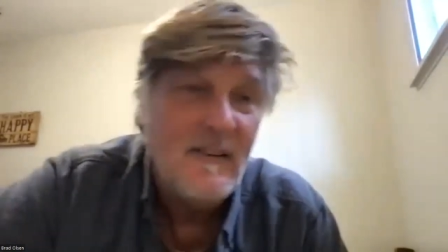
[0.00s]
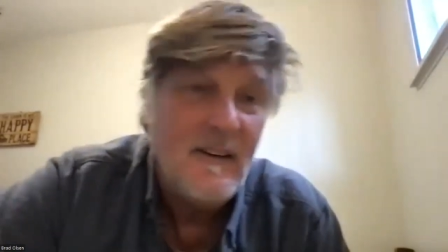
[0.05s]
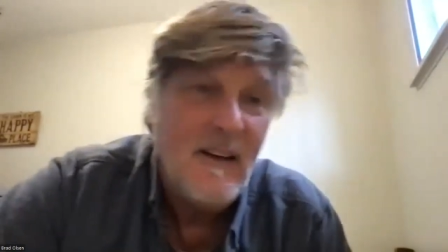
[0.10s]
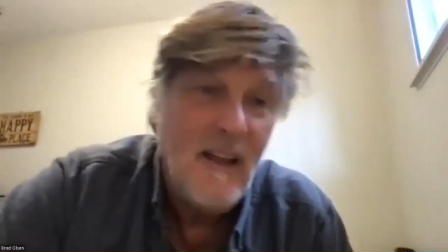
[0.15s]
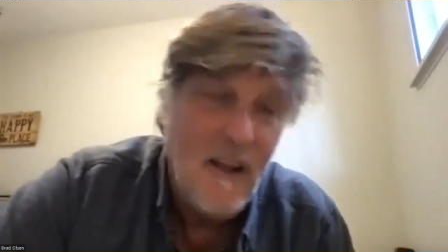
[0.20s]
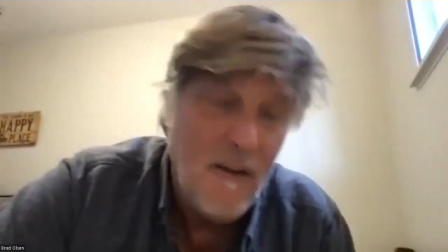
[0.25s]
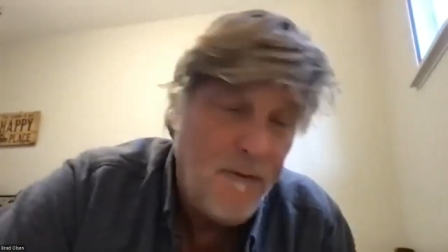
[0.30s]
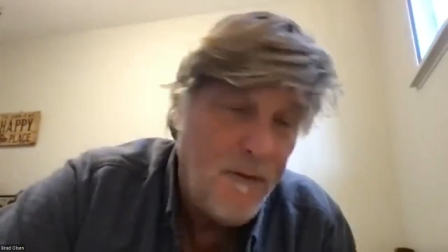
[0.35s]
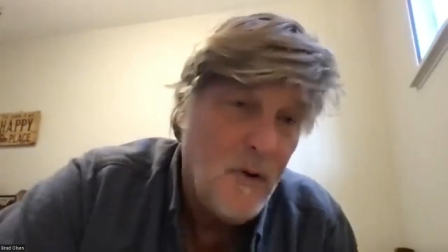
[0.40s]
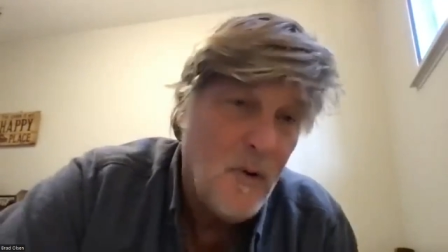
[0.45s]

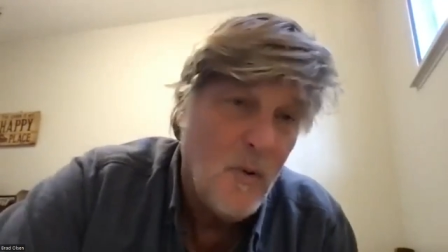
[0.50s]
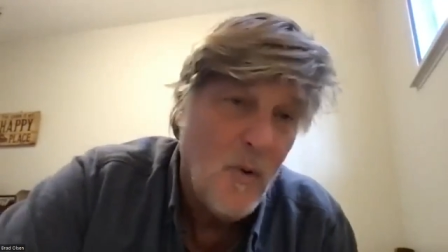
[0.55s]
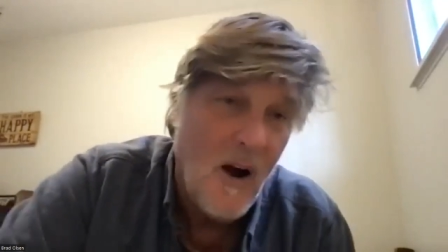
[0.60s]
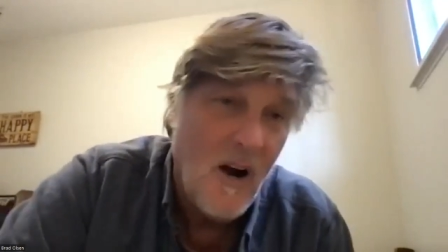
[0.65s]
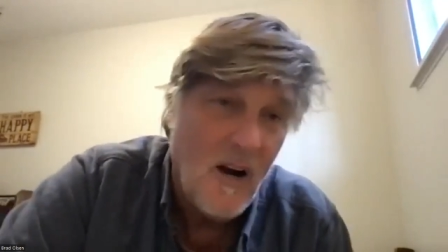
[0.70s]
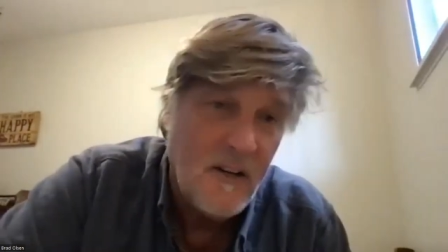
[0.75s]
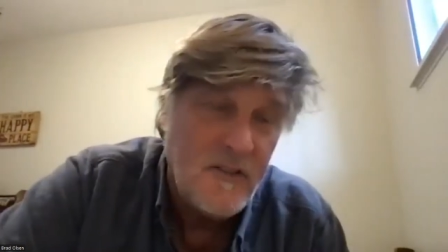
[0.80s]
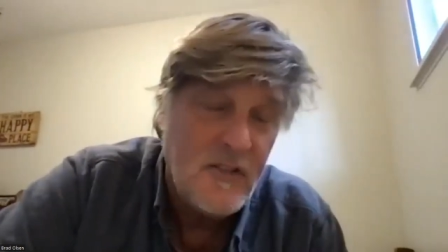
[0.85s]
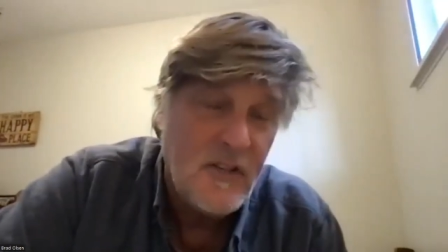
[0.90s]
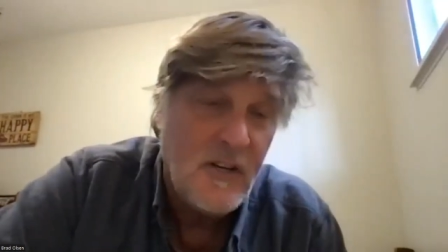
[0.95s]
if you
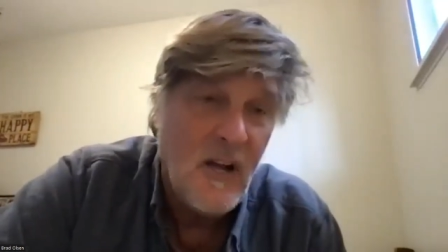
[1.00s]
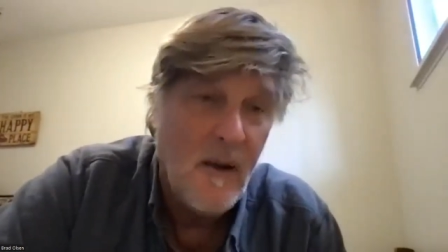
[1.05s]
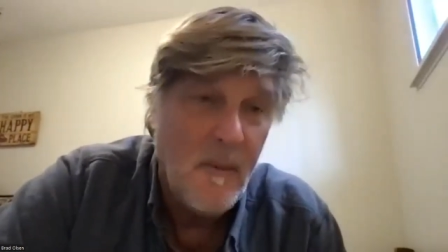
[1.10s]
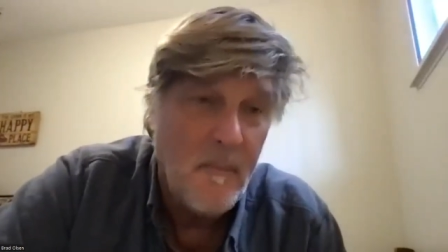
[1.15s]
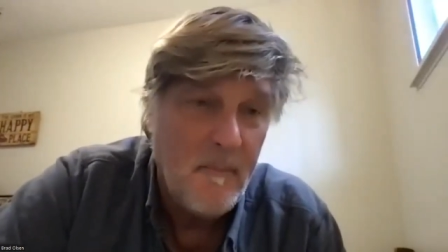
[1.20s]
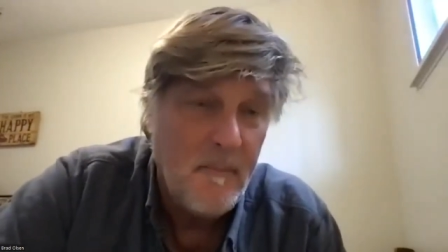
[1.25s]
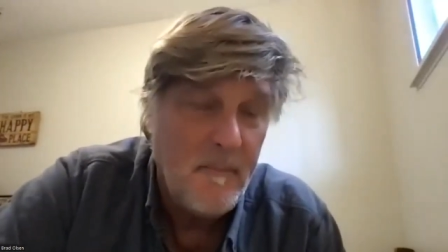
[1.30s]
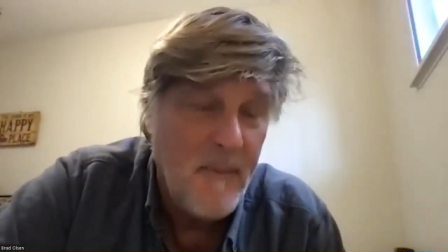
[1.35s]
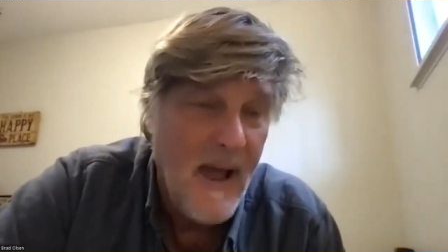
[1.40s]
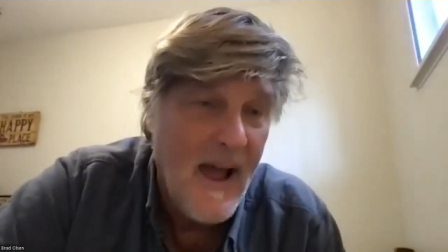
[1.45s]
are to
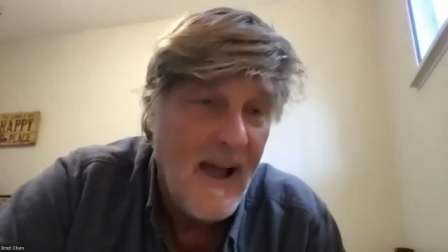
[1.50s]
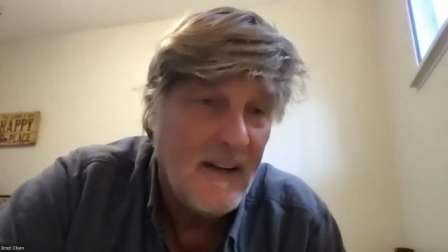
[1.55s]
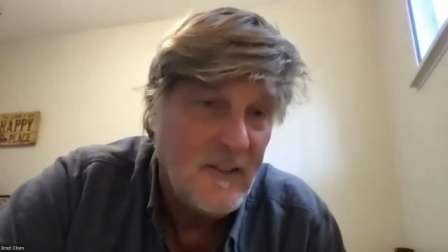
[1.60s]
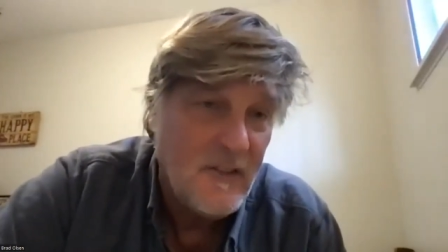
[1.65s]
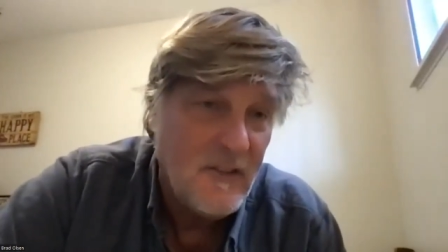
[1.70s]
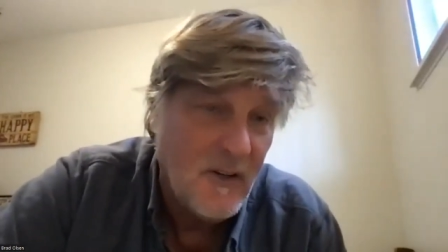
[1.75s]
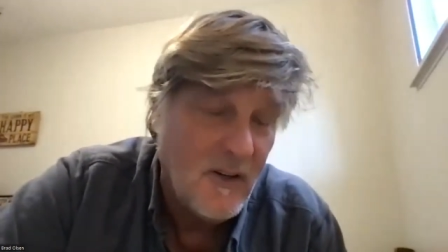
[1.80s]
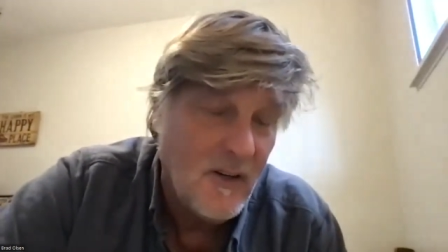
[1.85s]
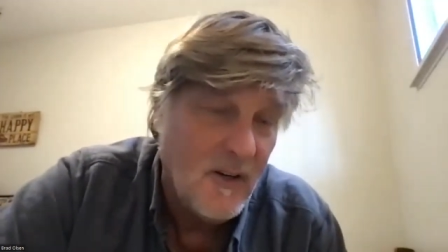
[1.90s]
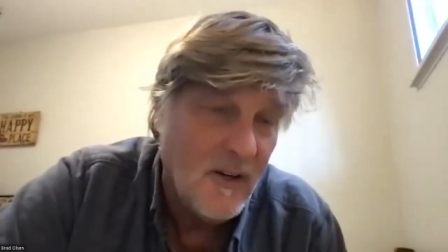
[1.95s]
come back
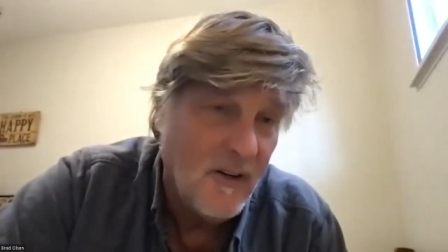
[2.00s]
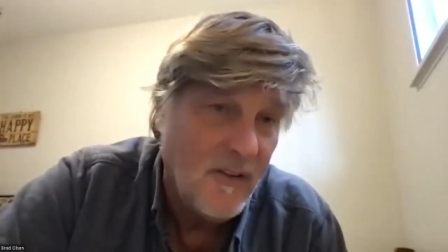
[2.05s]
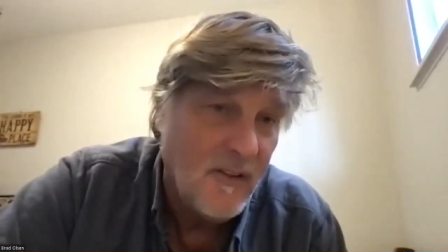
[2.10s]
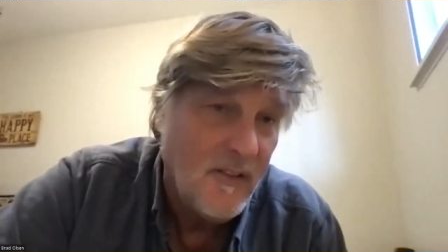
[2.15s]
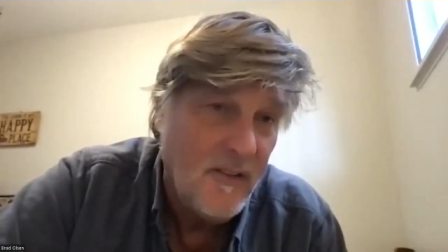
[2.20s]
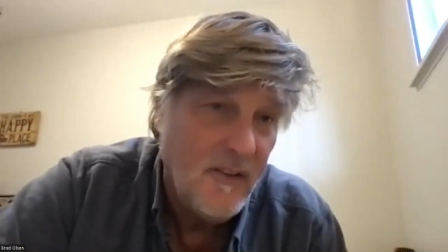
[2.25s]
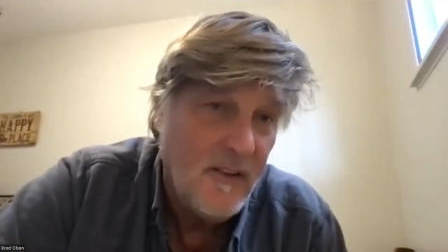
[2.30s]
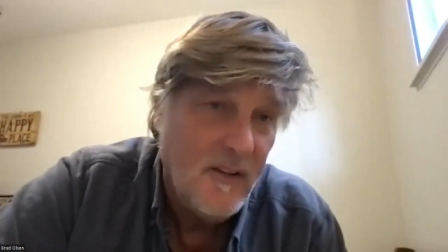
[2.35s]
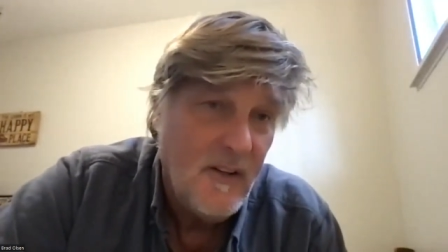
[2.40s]
to earth